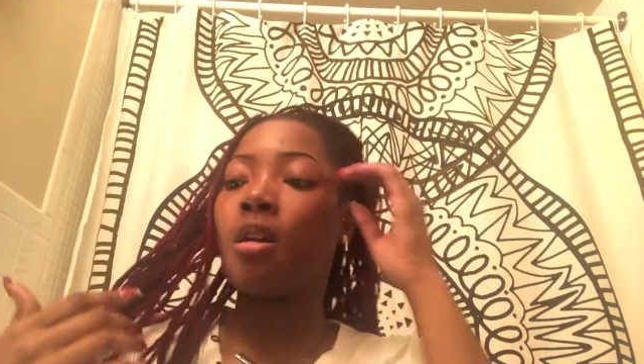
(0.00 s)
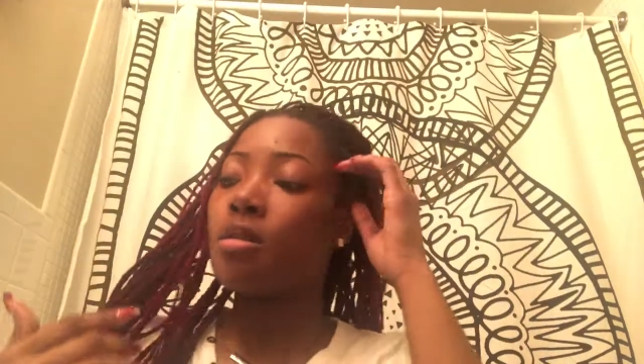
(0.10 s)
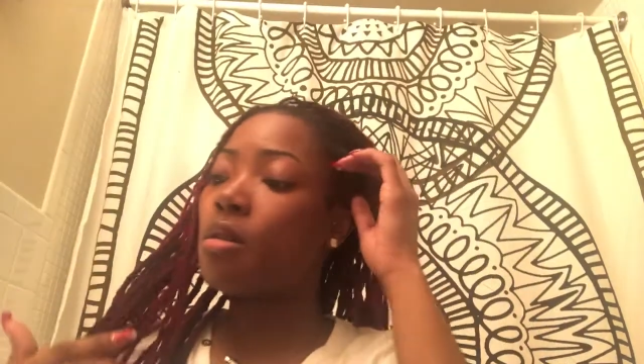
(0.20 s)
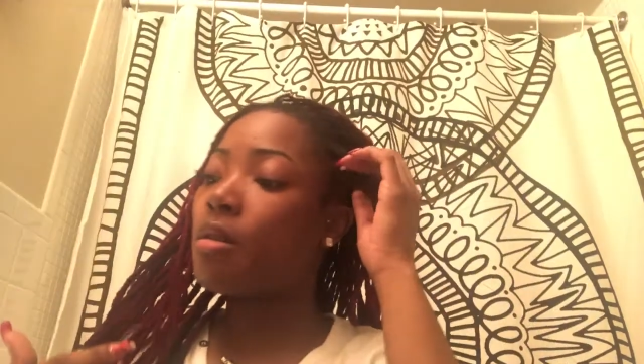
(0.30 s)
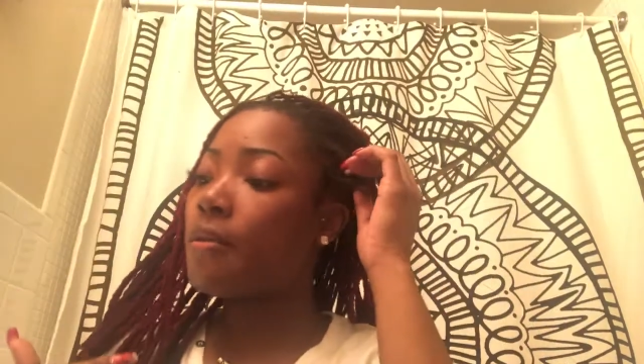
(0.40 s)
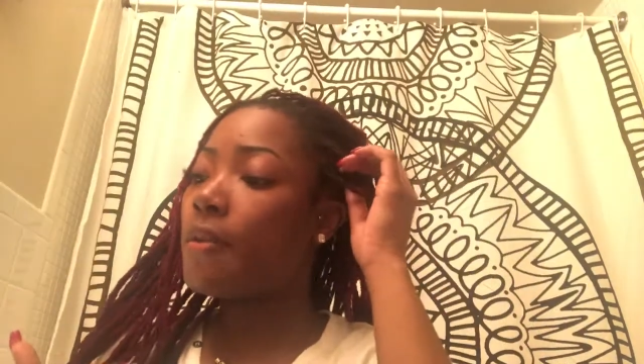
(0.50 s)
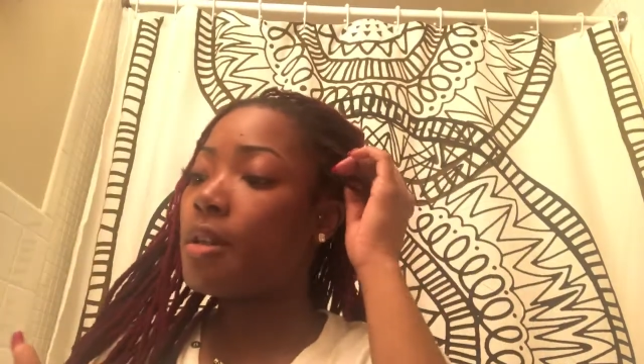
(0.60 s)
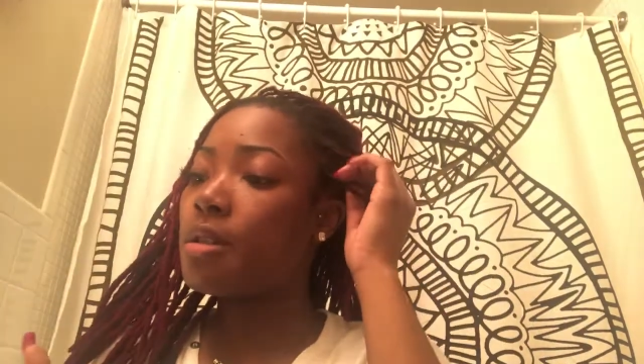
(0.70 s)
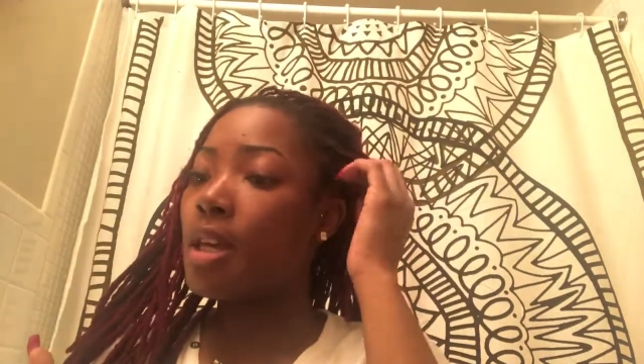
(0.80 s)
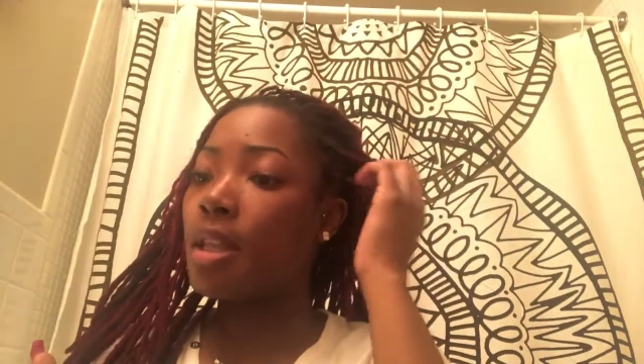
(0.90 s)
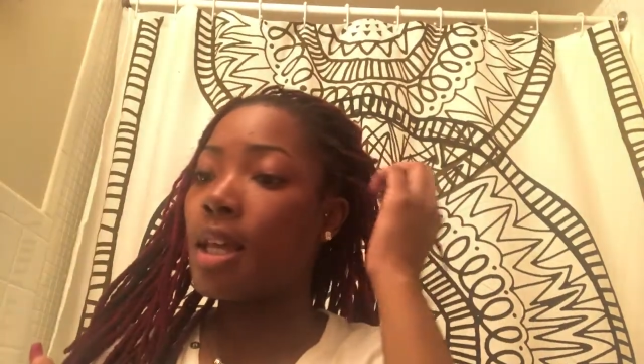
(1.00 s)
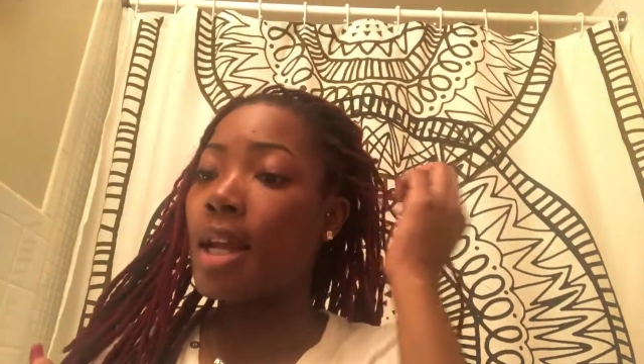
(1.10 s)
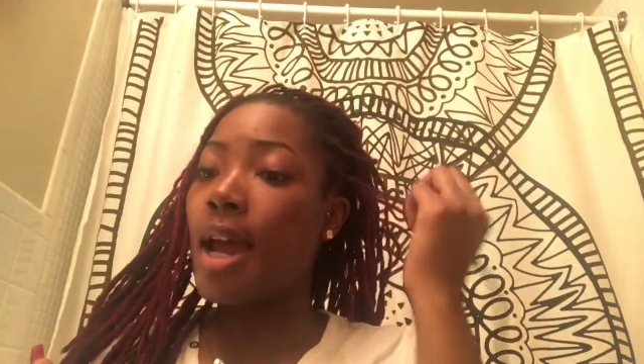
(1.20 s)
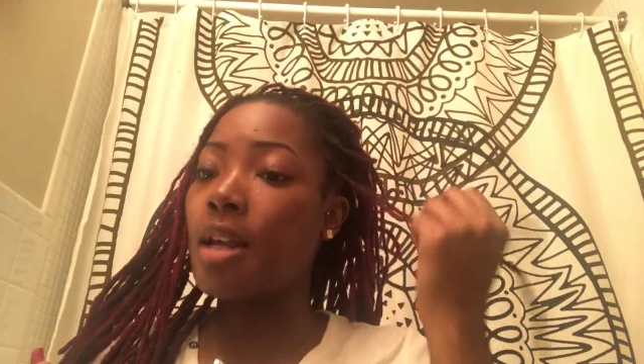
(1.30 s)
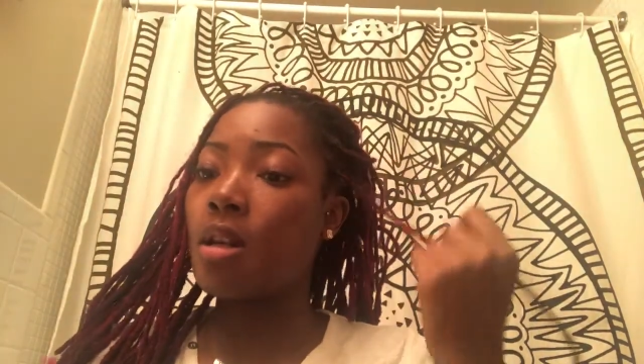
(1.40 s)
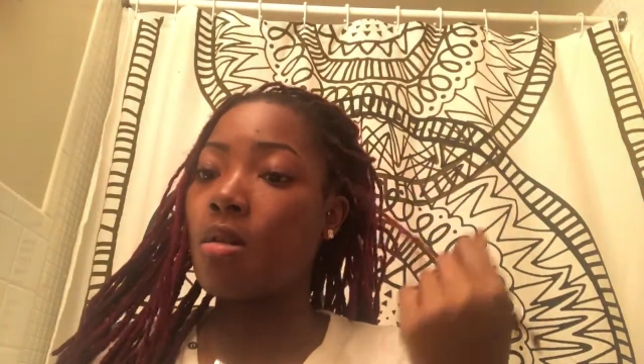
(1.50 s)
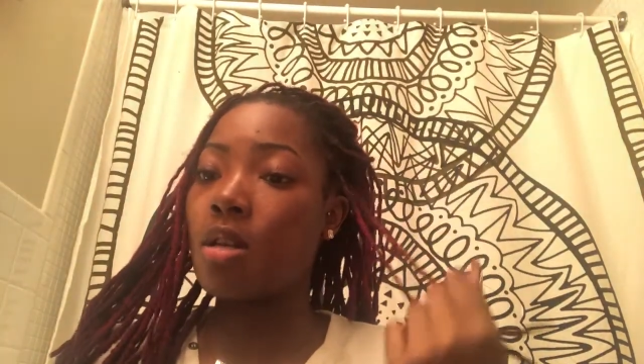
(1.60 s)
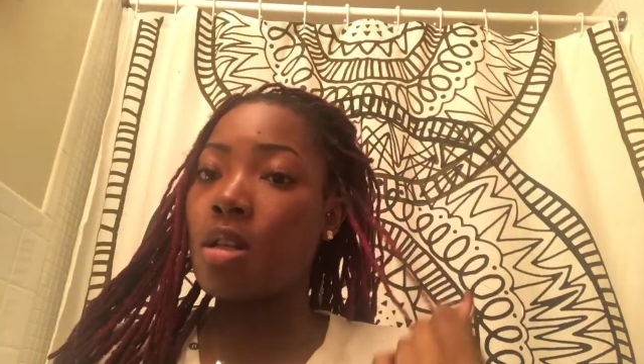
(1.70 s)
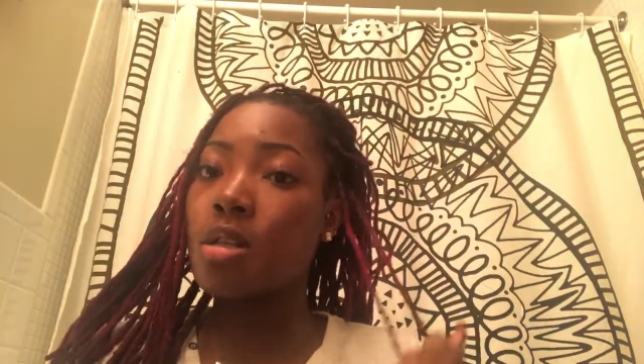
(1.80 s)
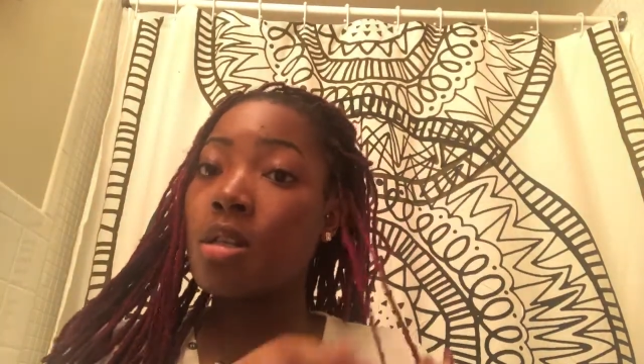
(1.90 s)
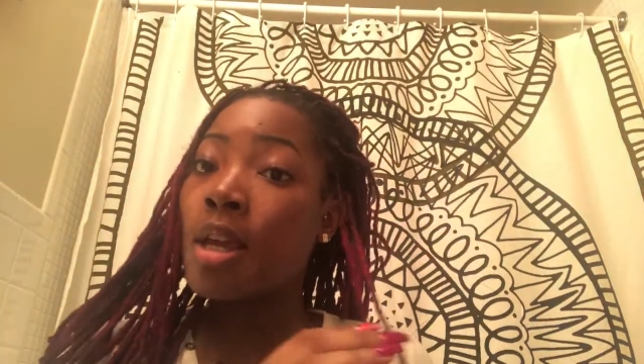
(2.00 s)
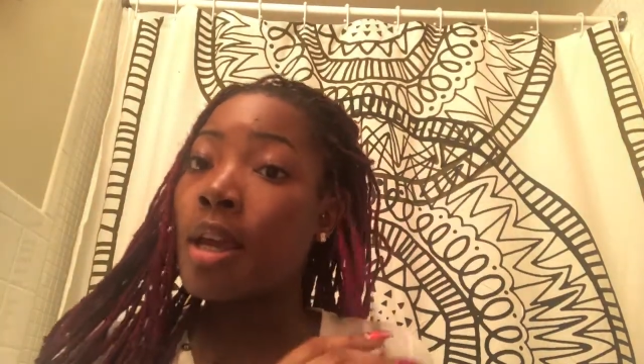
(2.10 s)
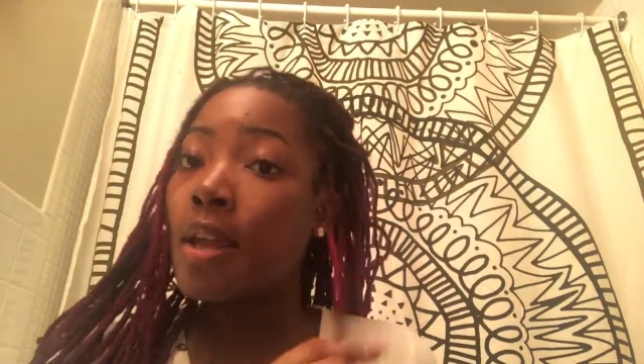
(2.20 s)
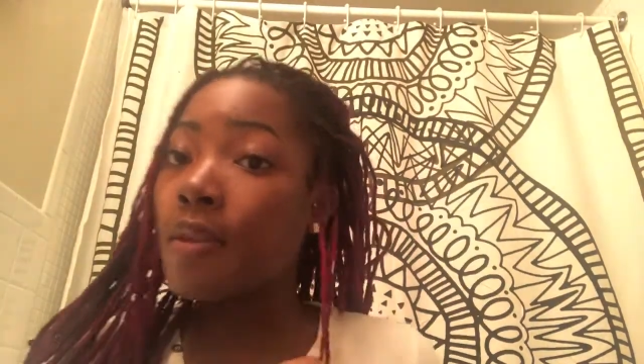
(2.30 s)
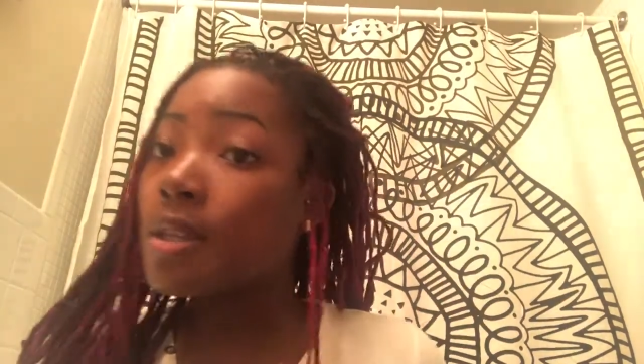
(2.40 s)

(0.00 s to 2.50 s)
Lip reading: So the first thing that I noticed in the